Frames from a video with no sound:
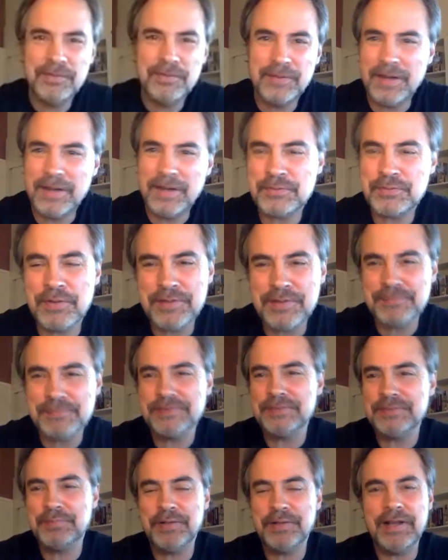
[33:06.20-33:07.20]
I just wanted
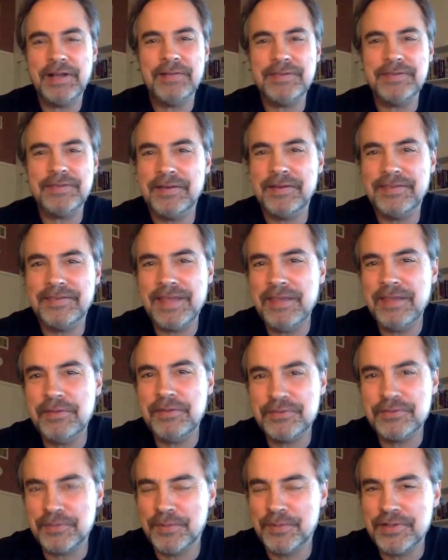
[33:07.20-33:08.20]
to put it out there. Thank
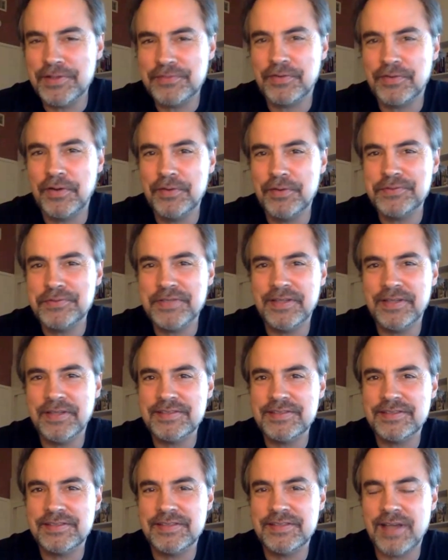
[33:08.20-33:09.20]
you so much for hosting
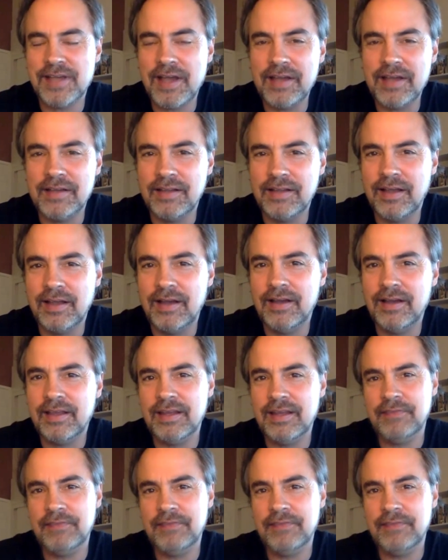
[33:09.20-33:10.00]
this dialogue.